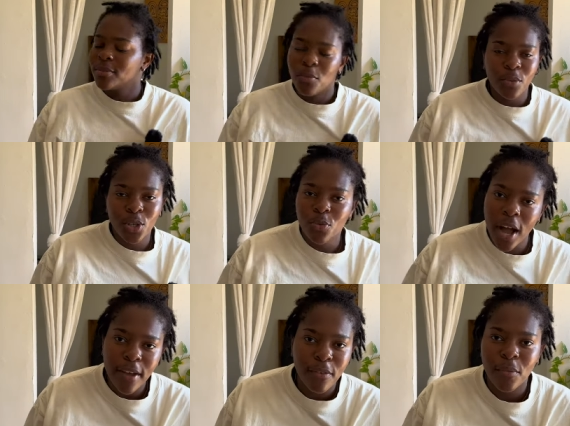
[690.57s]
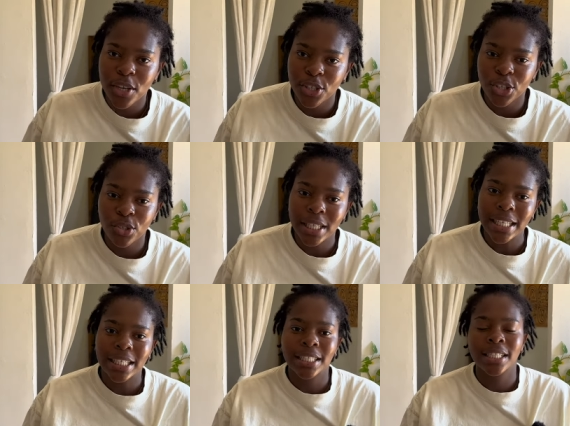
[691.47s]
Well, do I even wanna do
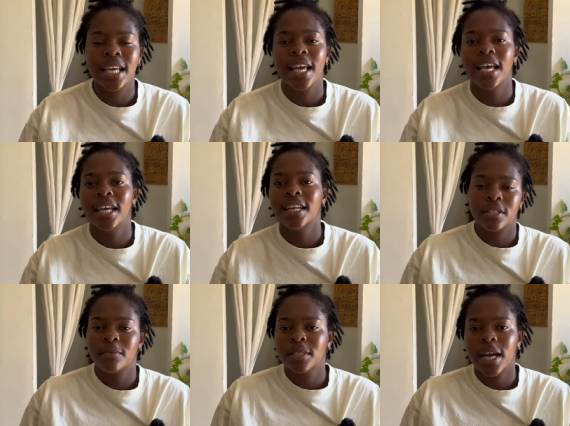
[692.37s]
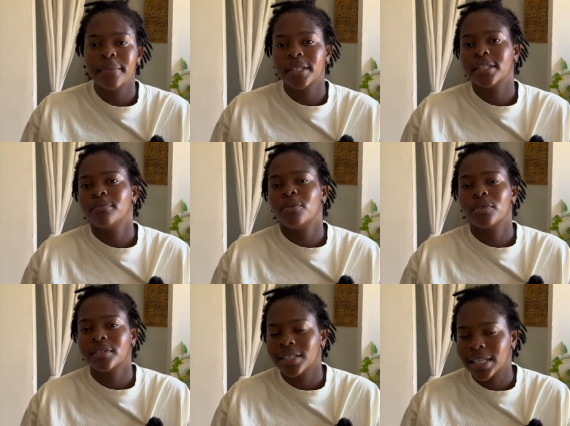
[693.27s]
this? And sometimes it's
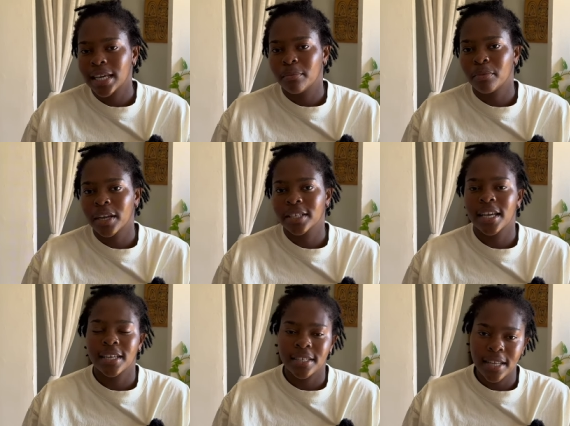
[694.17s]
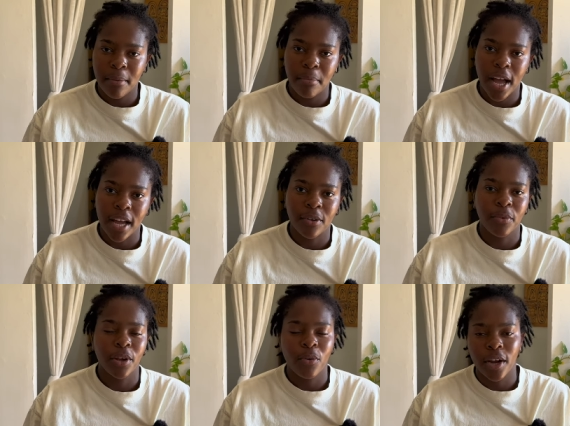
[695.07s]
important to take a break, take a step back,
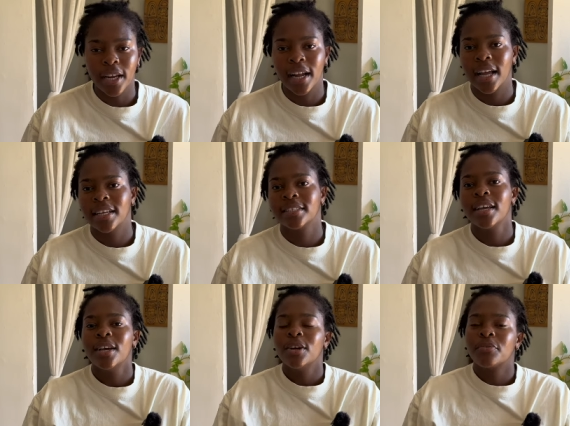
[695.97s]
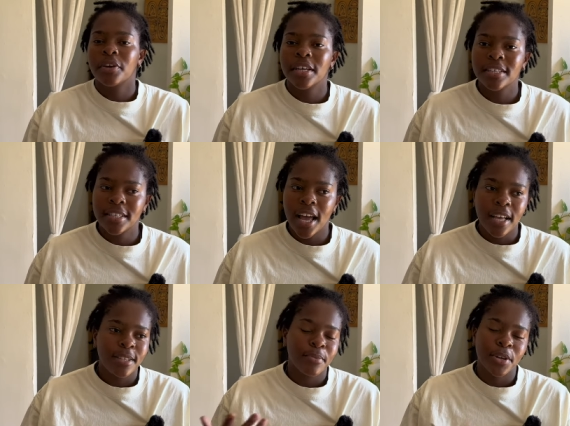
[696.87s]
reorganize,
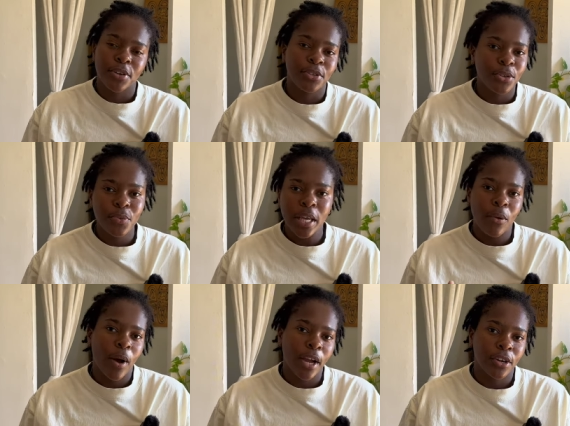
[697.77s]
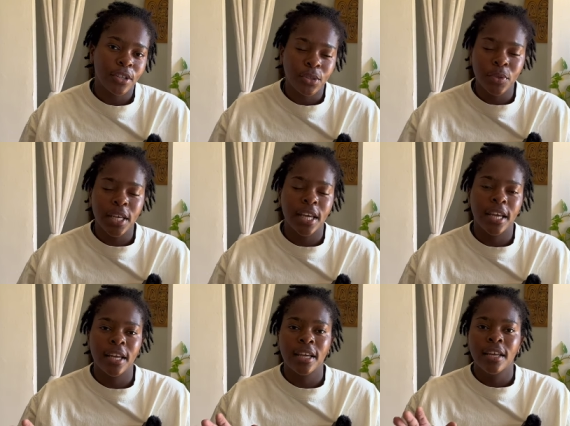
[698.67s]
reassess what you're doing, why you're doing
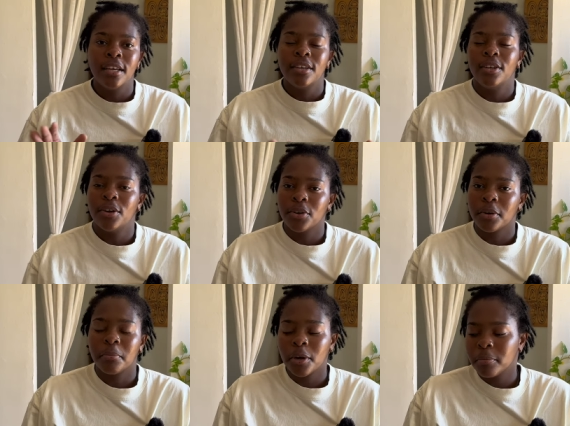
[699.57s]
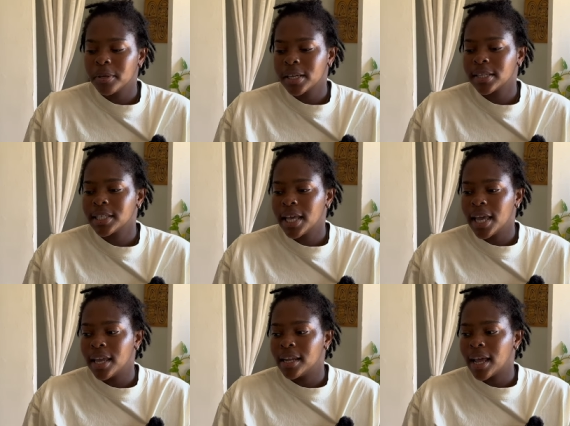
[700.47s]
it, you know, your purpose.
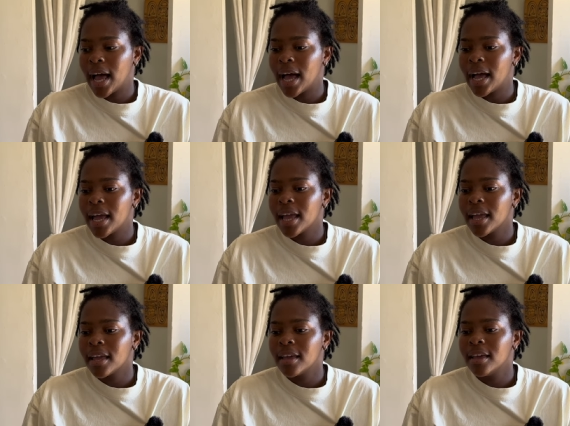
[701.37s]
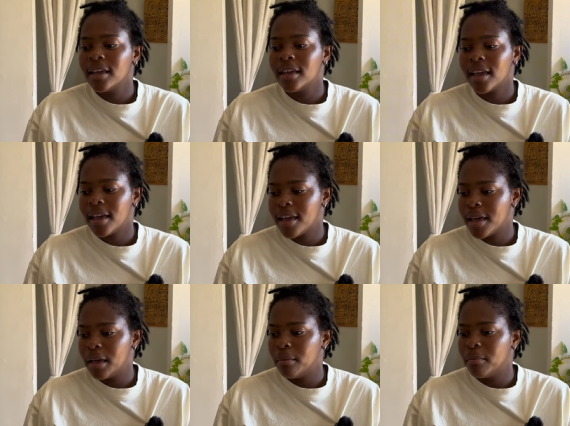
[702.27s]
And I
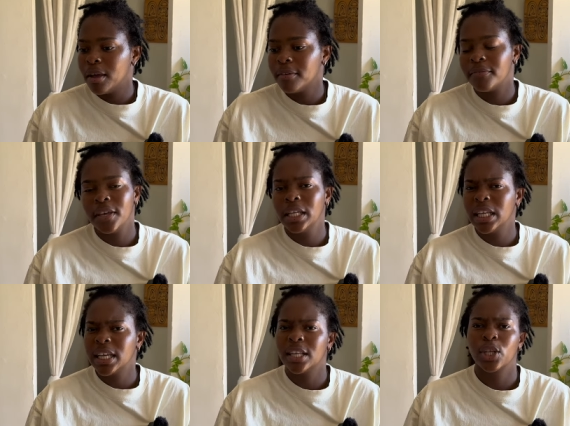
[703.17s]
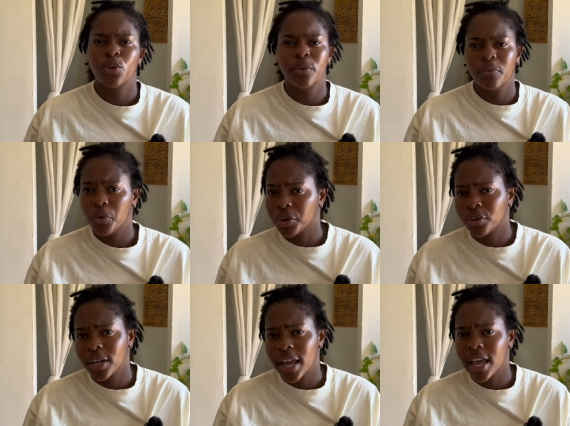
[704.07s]
am feeling a little bit more
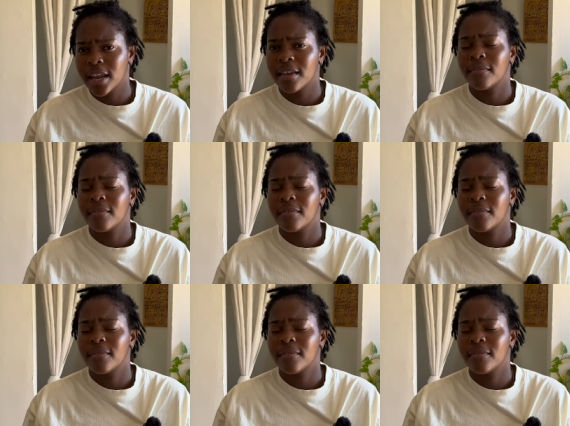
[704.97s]
creative.